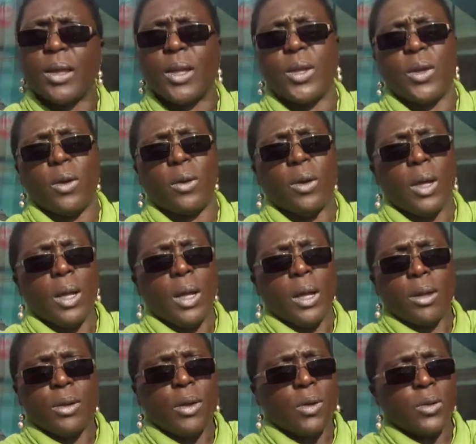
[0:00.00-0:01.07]
You
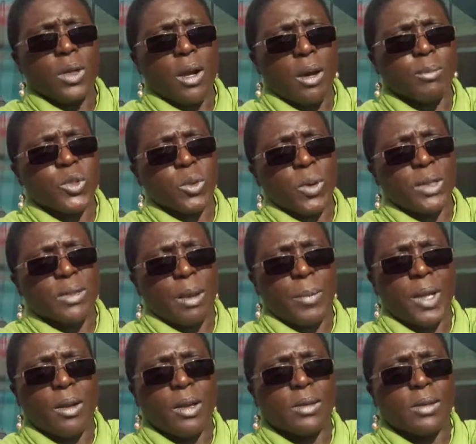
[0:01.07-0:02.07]
know, don't come to us. I mean,